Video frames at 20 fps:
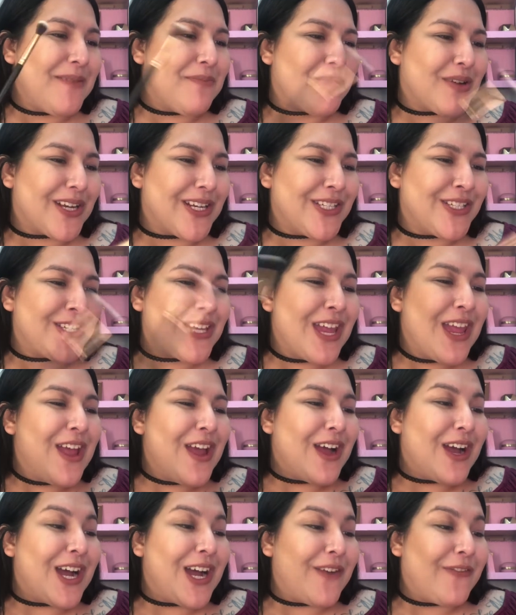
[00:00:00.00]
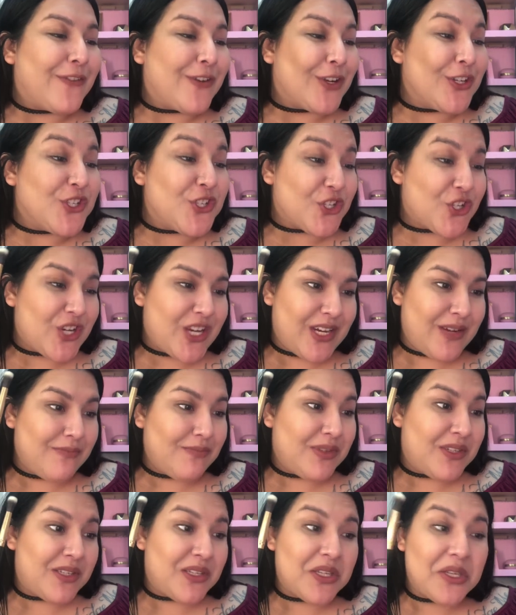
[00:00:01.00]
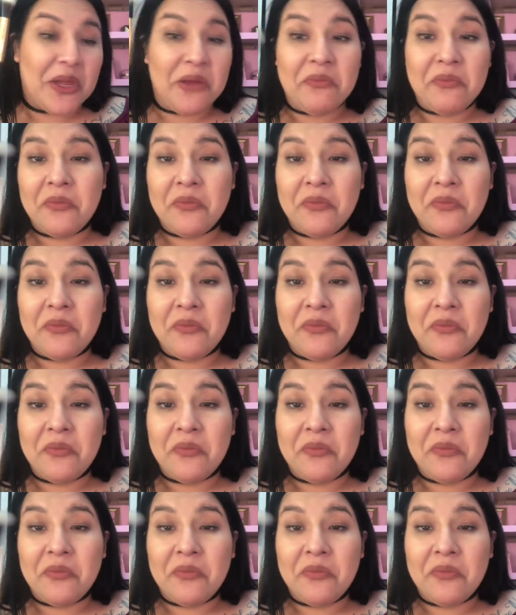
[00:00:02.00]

brush of your dreams.